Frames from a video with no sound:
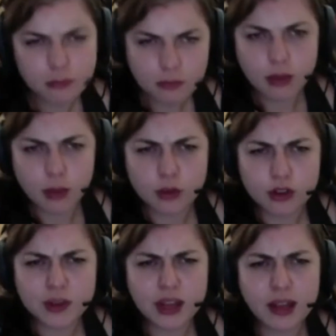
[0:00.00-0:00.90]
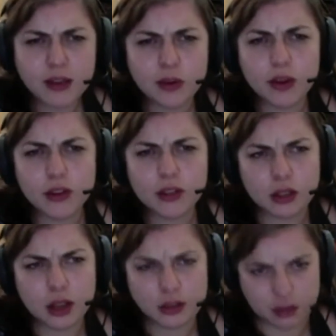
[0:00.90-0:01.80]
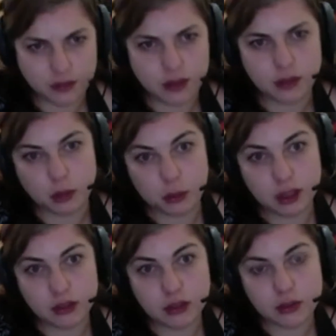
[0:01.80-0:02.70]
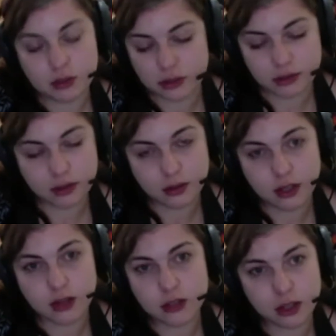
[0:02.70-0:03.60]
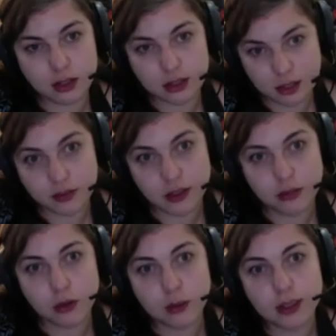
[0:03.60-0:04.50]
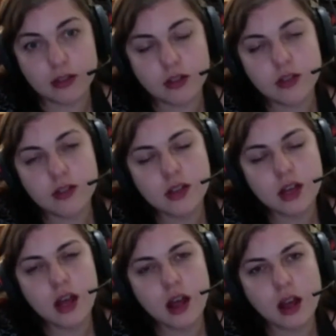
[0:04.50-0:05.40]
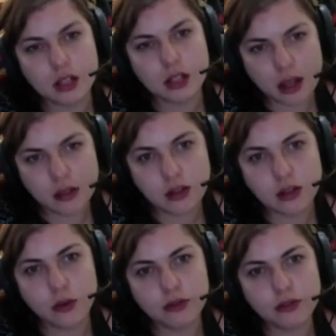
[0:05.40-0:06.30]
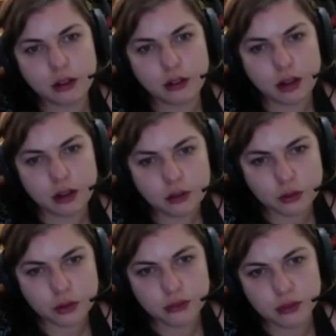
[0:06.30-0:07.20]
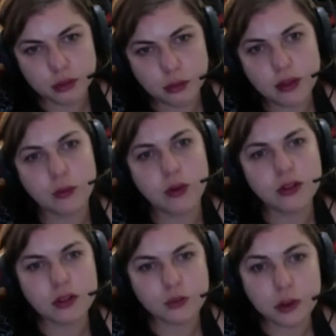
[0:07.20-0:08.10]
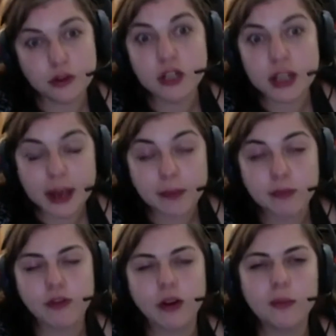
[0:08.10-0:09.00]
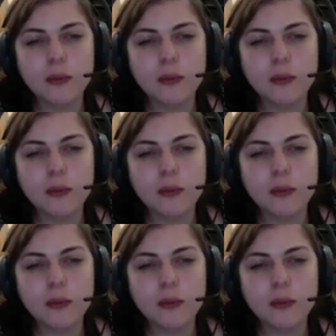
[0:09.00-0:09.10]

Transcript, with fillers: Whereas with Aloy, she had definite mommy issues. There is no doubt she had definite mommy issues, and she had to go and figure out who her real mother was and where she came from.